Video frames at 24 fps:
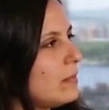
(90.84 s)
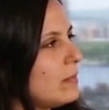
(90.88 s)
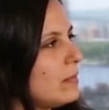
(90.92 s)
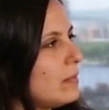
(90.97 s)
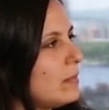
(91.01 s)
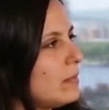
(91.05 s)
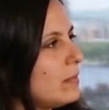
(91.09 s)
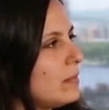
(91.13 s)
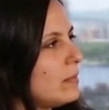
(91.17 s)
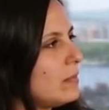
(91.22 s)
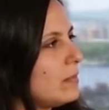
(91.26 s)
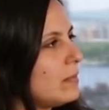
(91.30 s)

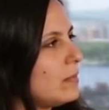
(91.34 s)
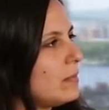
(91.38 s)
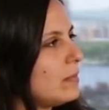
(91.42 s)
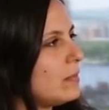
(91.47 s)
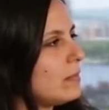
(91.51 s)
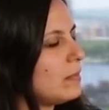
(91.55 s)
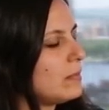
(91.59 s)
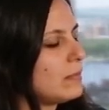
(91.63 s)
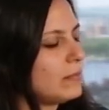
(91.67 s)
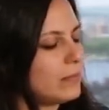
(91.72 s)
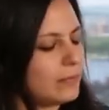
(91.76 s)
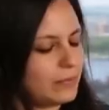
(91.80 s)

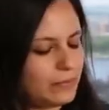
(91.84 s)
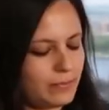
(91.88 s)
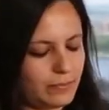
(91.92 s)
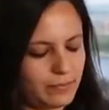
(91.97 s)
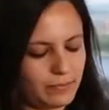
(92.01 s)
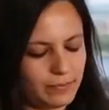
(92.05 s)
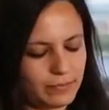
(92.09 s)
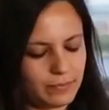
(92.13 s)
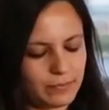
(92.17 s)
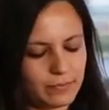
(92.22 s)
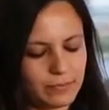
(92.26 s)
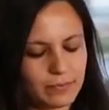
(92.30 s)

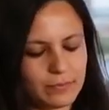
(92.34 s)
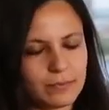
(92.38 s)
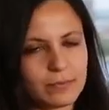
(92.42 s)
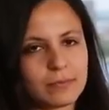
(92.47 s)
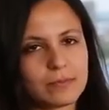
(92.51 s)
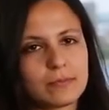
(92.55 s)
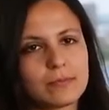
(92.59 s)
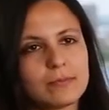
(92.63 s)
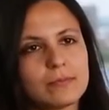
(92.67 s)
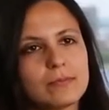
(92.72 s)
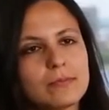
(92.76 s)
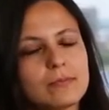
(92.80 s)

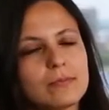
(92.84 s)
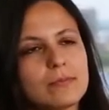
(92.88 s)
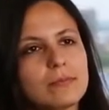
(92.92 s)
(not speaking)